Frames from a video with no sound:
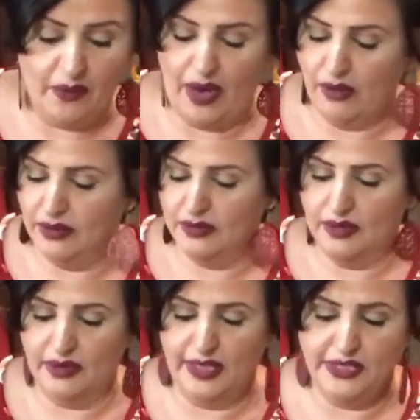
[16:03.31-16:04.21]
Wow.
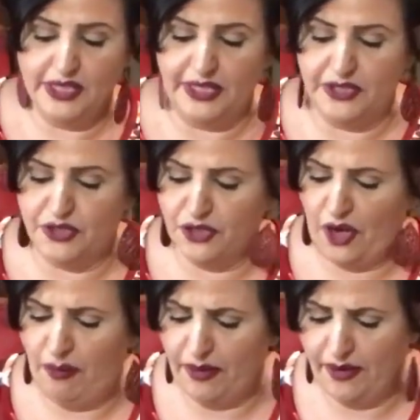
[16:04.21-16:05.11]
Okay, it's like a
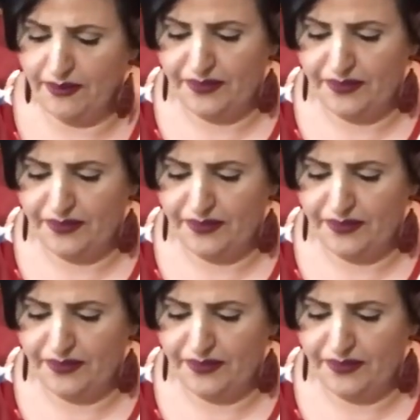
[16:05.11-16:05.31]
stopper,